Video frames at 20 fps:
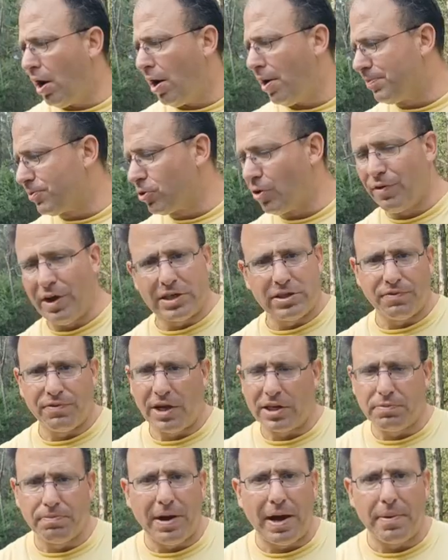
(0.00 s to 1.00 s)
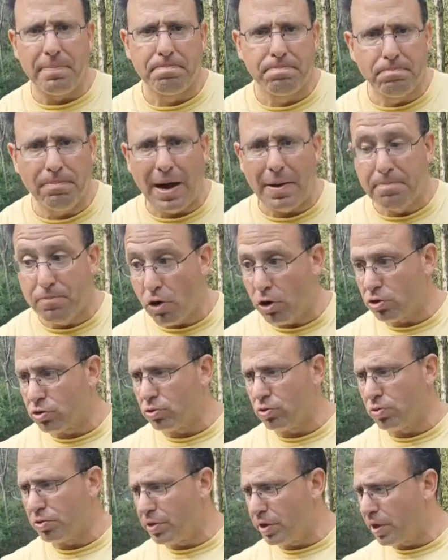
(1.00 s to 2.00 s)
so that's my
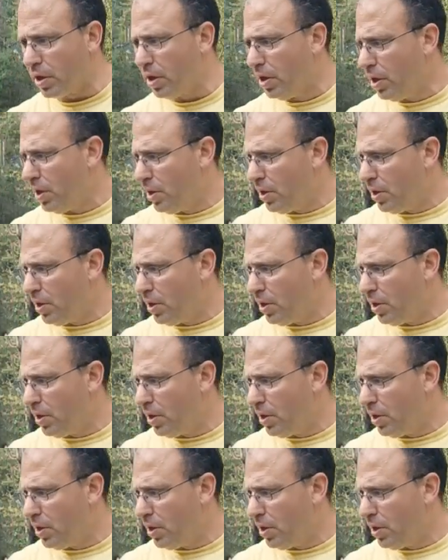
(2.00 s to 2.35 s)
personal thing.